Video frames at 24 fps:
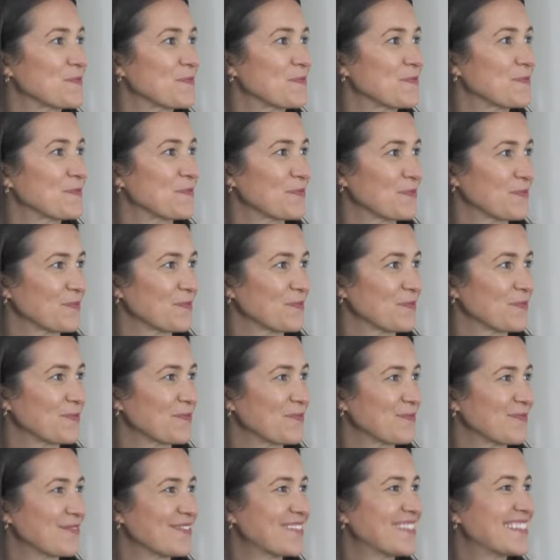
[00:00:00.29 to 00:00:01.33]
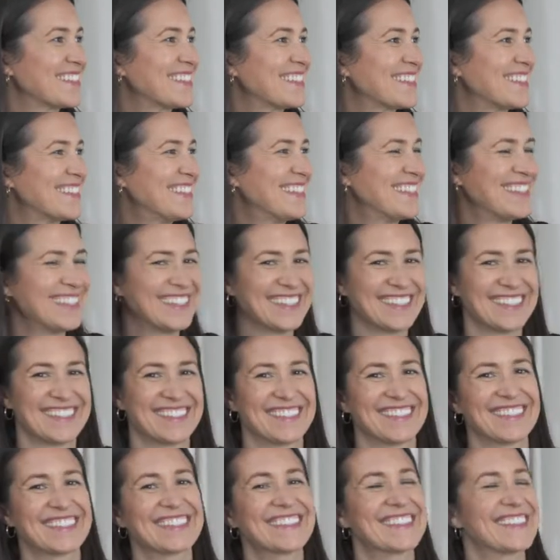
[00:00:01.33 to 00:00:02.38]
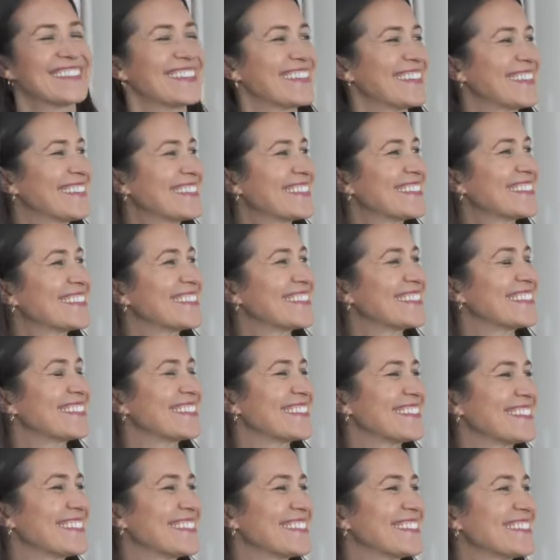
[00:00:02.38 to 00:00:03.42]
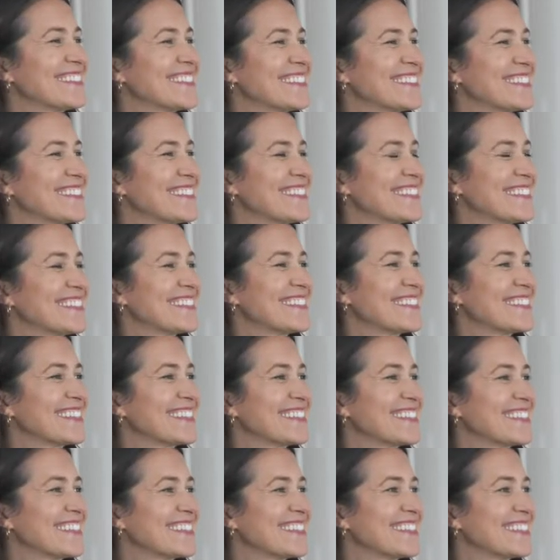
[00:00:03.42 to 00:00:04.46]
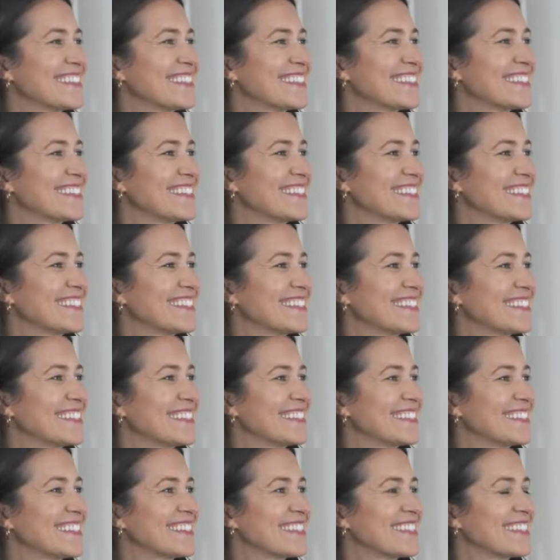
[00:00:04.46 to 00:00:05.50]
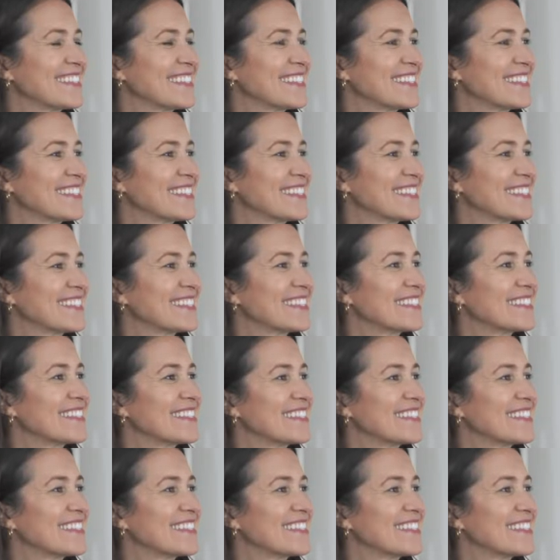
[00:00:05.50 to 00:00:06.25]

This person isn't speaking.